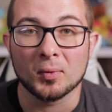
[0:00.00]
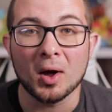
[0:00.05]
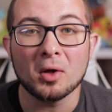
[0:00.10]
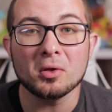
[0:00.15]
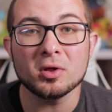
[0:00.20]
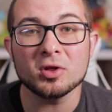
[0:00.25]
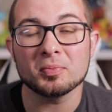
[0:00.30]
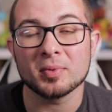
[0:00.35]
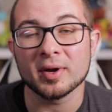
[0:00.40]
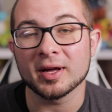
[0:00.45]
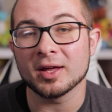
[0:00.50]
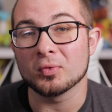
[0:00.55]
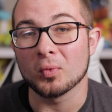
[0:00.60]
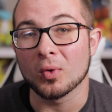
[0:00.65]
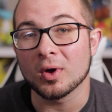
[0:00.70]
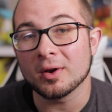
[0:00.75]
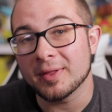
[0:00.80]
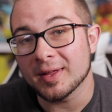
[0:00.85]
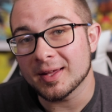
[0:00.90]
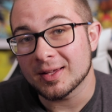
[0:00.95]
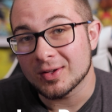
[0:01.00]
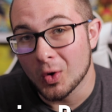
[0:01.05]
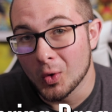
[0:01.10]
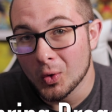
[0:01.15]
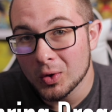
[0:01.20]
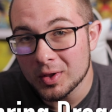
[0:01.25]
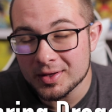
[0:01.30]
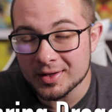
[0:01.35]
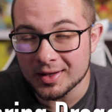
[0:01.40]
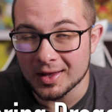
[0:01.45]
Riola Spring is one of the
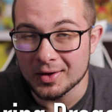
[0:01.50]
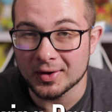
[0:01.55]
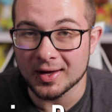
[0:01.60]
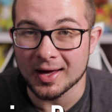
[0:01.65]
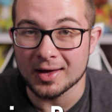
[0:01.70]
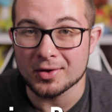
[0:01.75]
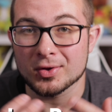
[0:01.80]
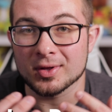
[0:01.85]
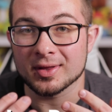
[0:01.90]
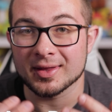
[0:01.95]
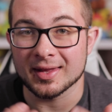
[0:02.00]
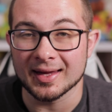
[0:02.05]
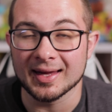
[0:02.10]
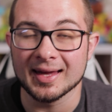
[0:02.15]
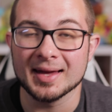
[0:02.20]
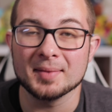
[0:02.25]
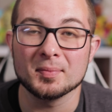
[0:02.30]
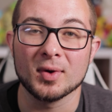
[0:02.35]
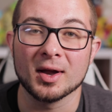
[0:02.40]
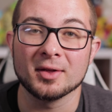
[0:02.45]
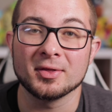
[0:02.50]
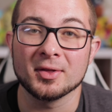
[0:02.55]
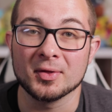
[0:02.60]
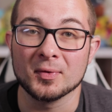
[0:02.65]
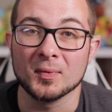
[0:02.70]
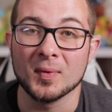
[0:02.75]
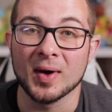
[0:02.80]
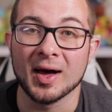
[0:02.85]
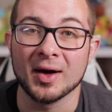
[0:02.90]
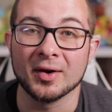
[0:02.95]
coolest locations in Breath of the
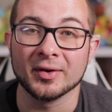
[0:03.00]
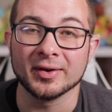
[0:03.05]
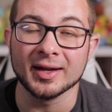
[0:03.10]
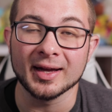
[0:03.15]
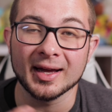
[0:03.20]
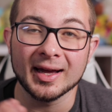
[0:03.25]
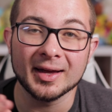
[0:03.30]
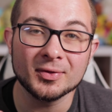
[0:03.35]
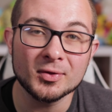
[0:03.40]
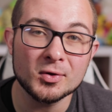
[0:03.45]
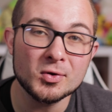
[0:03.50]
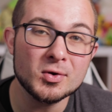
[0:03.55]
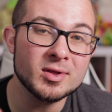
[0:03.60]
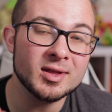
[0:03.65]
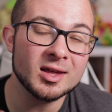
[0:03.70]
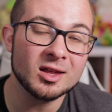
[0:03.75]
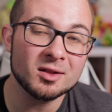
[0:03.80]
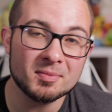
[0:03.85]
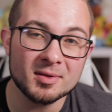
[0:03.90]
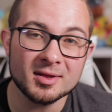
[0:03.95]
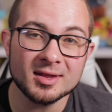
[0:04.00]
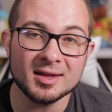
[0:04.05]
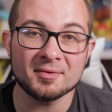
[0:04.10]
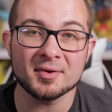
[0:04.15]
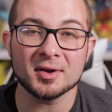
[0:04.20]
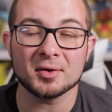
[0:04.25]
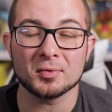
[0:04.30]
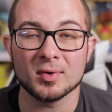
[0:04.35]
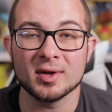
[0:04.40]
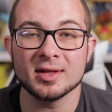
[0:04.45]
Wild, and there is a
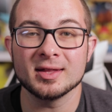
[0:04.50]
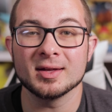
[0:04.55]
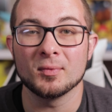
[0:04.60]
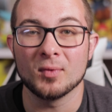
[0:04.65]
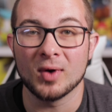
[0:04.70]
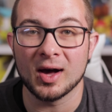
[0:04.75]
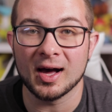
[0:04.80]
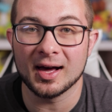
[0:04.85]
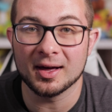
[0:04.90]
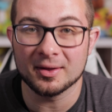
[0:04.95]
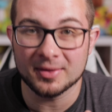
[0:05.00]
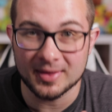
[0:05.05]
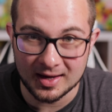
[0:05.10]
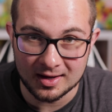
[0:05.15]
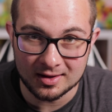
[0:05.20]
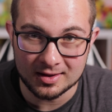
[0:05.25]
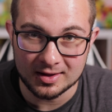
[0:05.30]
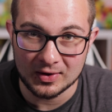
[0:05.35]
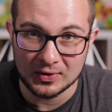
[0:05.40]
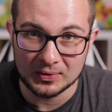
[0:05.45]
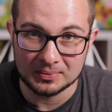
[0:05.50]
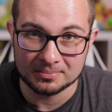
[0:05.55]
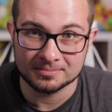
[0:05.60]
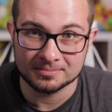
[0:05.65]
specific reason why I think so.